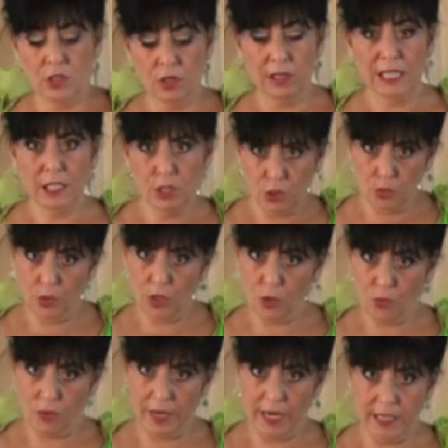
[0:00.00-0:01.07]
So let's do a
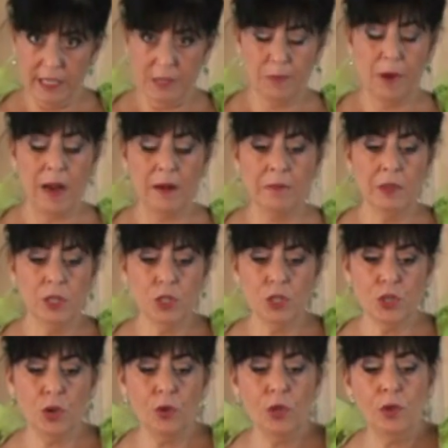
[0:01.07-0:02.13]
green spider. I'm going to
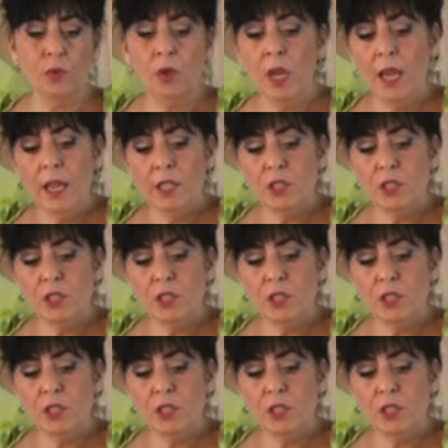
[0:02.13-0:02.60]
show you